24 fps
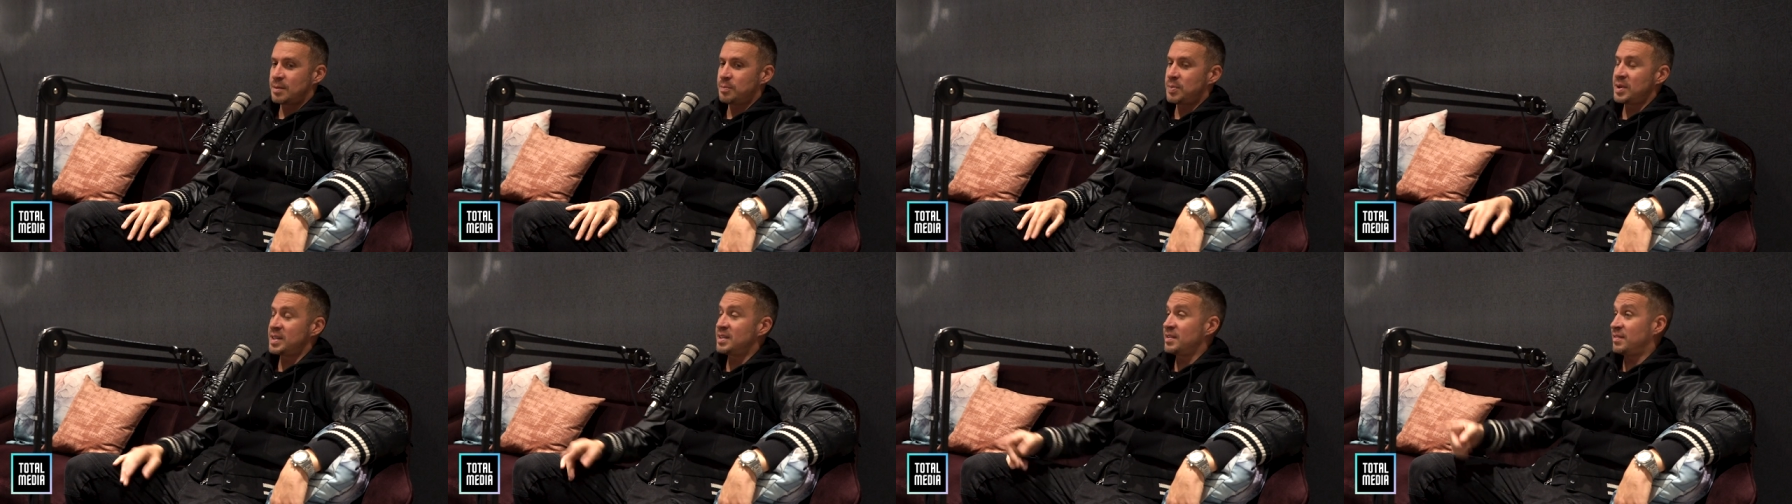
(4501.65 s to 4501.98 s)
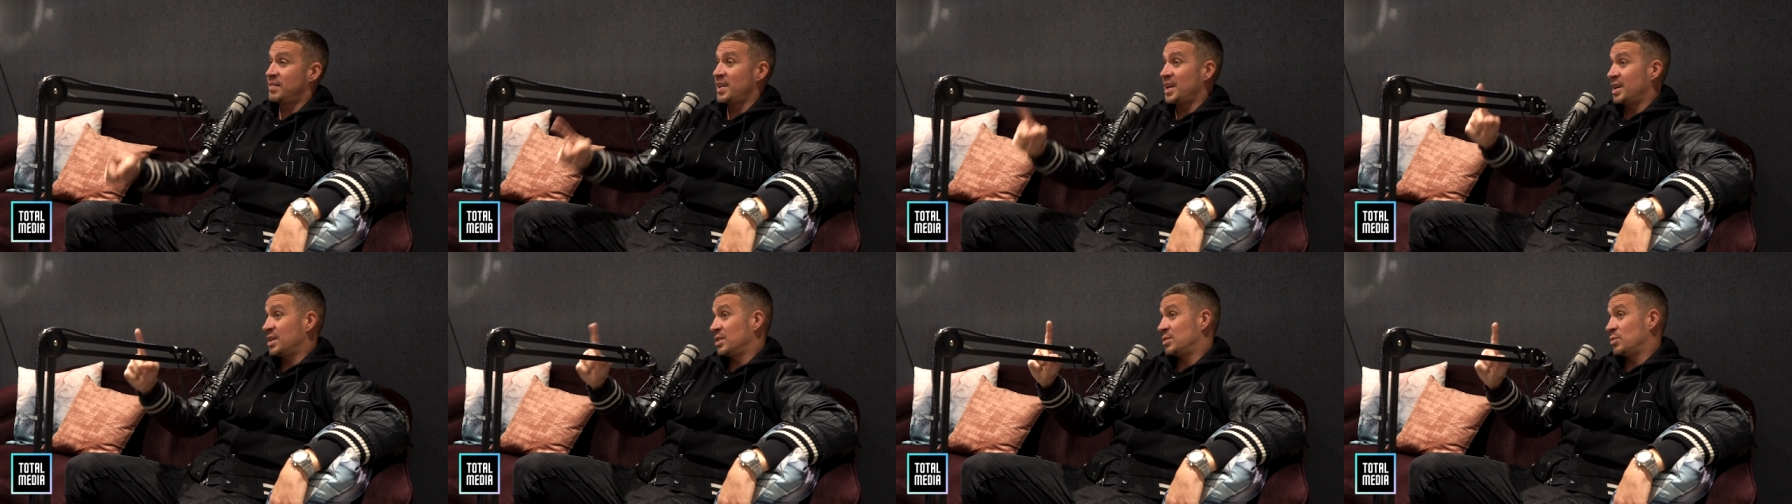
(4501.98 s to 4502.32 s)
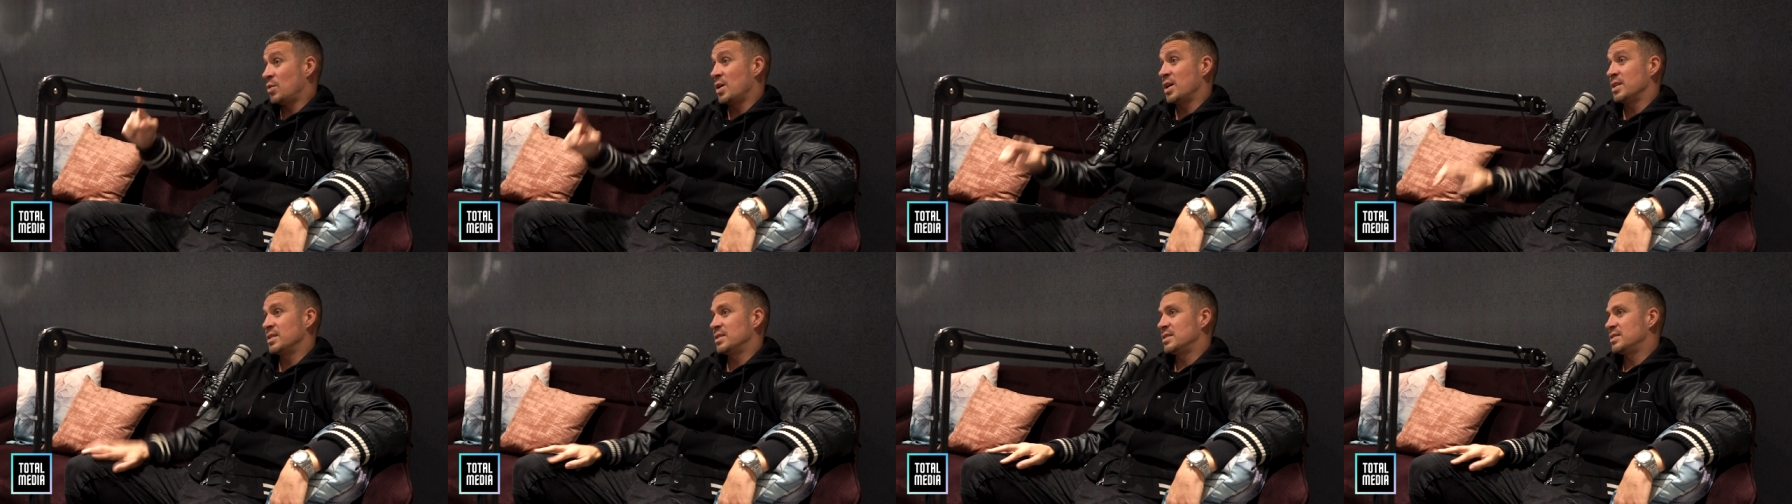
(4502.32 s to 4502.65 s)
I've been to Vegas
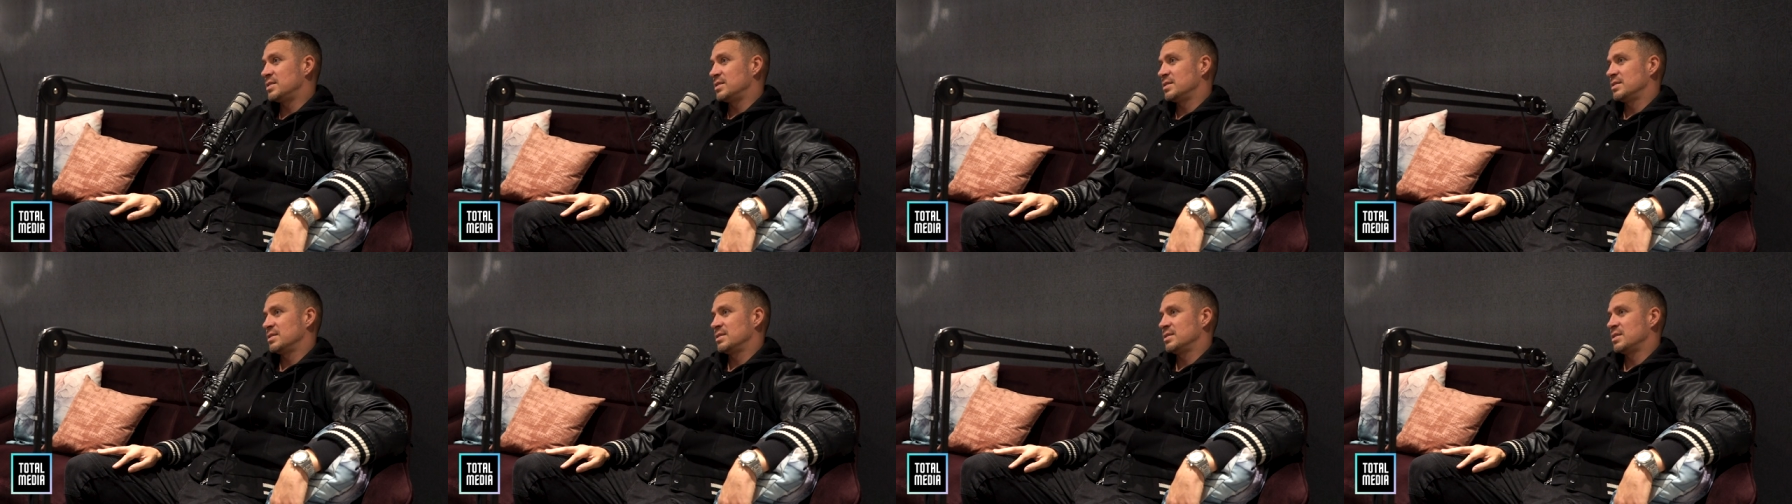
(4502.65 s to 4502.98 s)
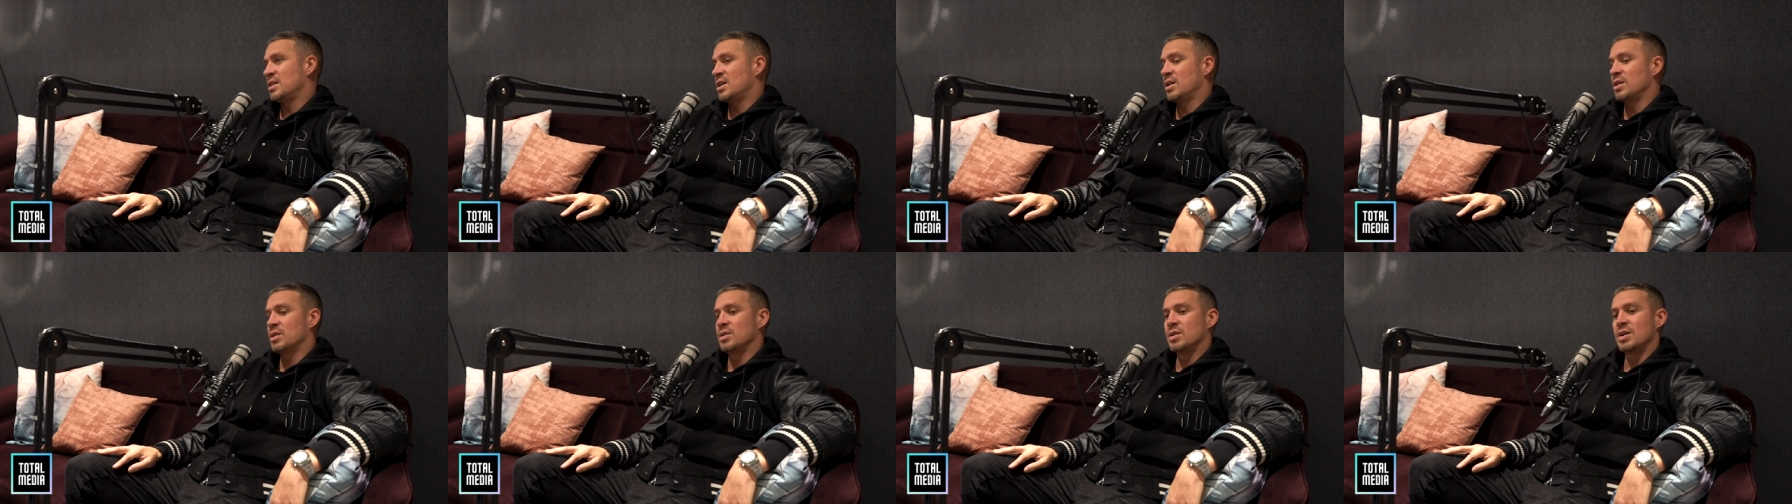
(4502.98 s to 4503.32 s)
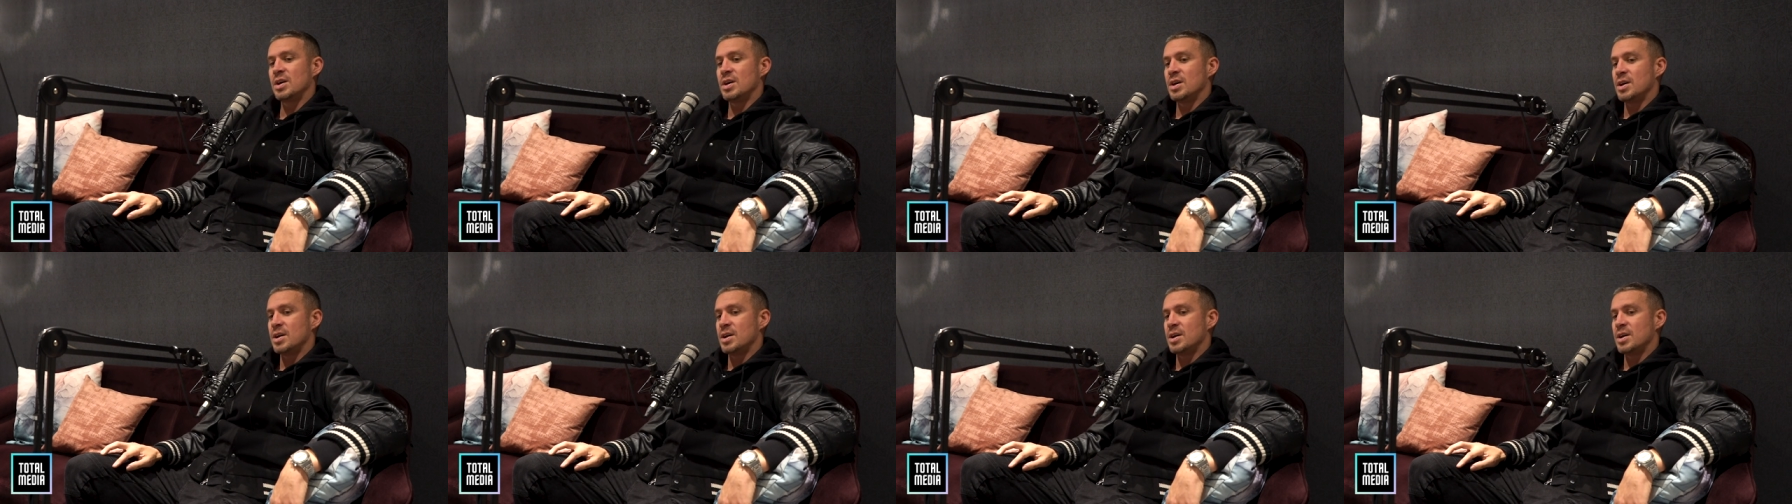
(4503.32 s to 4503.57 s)
once, so